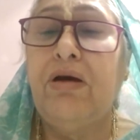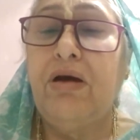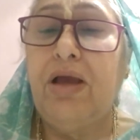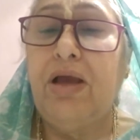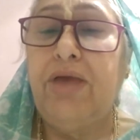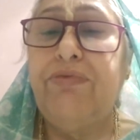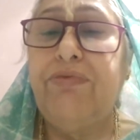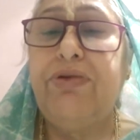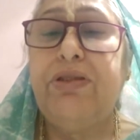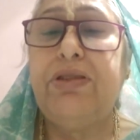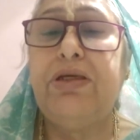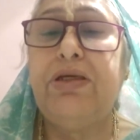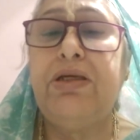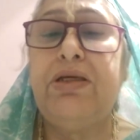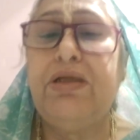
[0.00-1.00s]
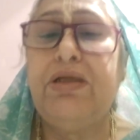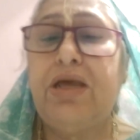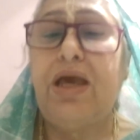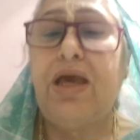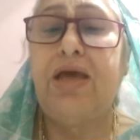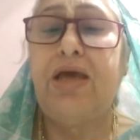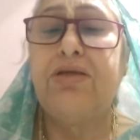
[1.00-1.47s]
everything
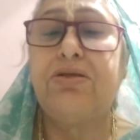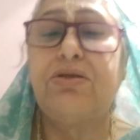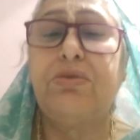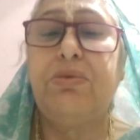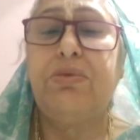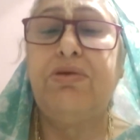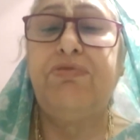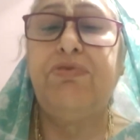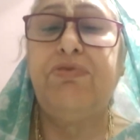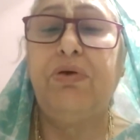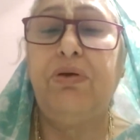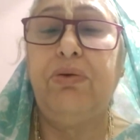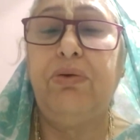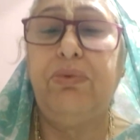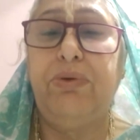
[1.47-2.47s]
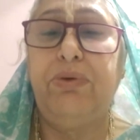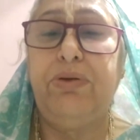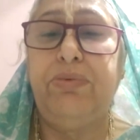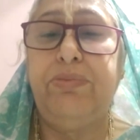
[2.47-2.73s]
has to be followed.